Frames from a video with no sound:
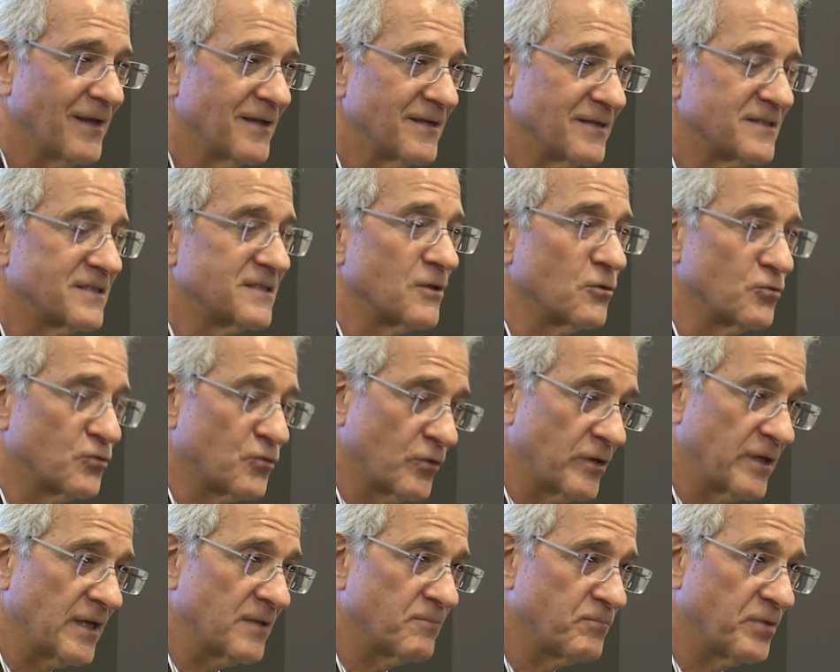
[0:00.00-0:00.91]
So to
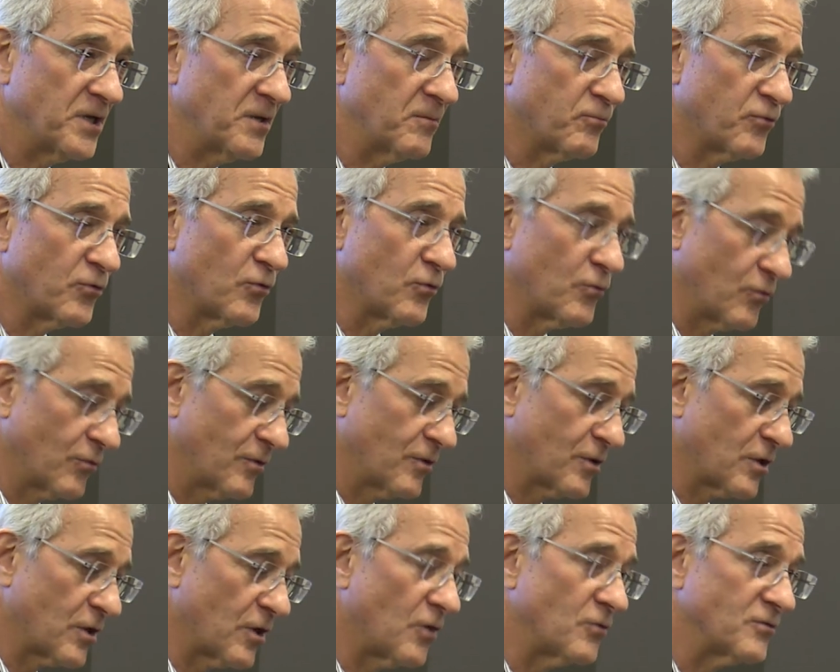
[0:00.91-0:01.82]
get people
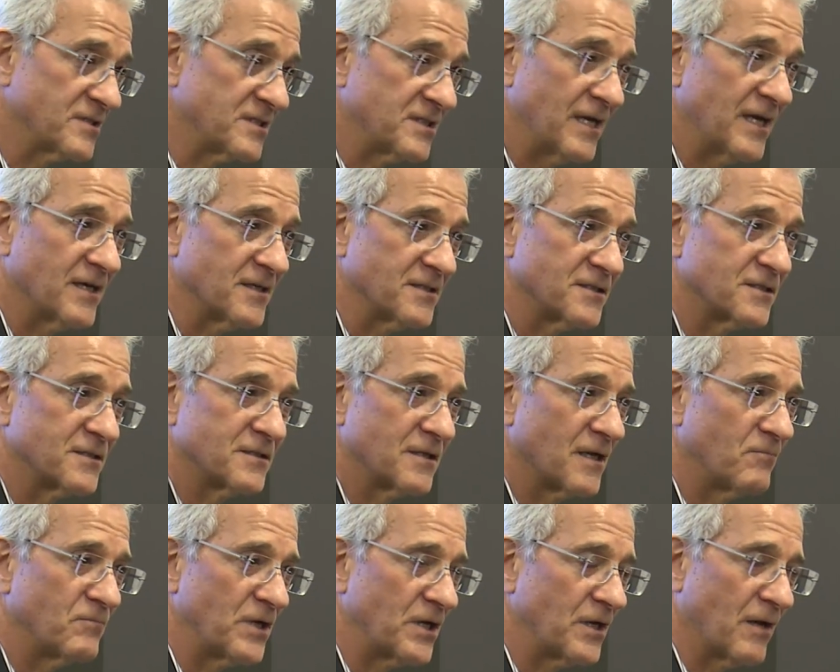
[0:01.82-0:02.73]
close, yes.
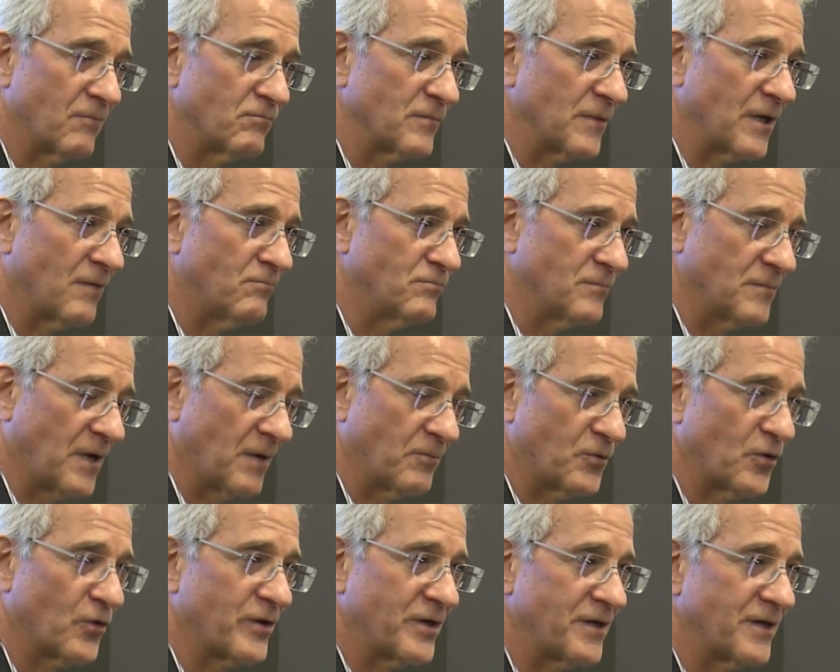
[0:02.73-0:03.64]
I mean, I'm, I'm, I'm
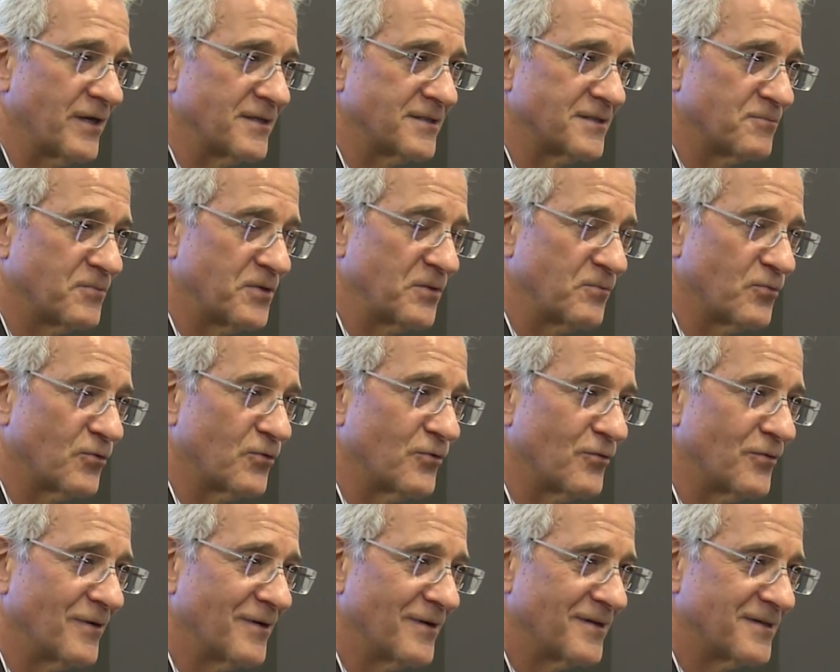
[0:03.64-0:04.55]
not against
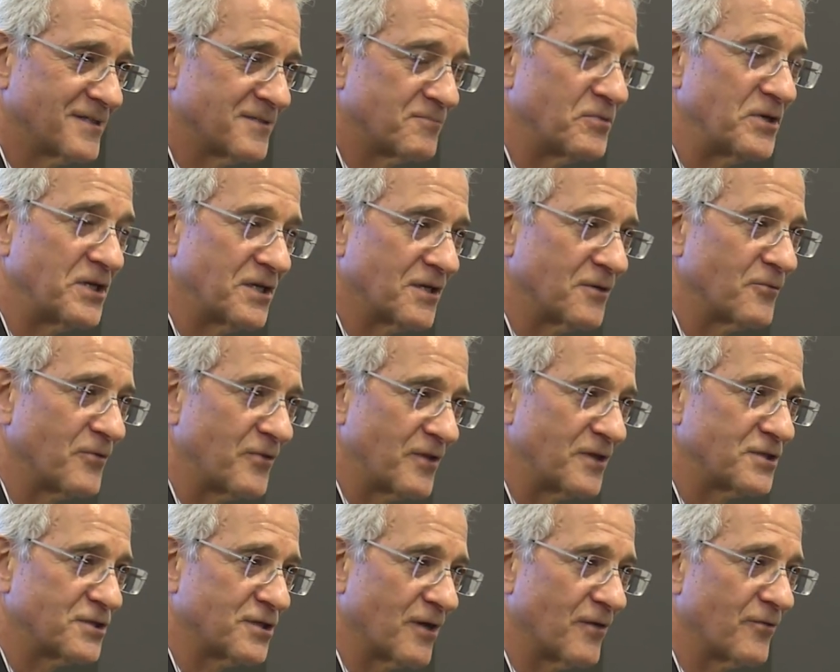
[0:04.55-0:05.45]
people speaking with
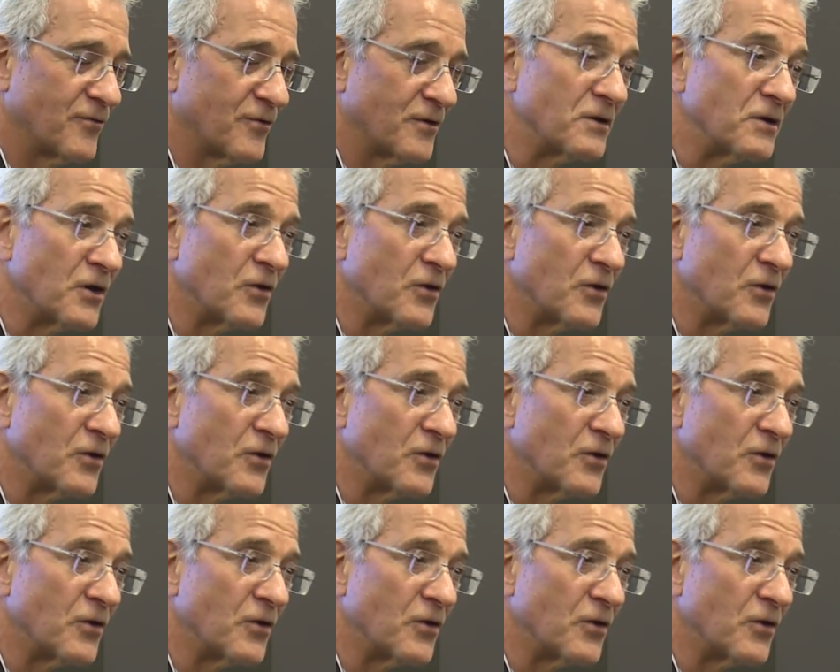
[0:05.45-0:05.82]
each other and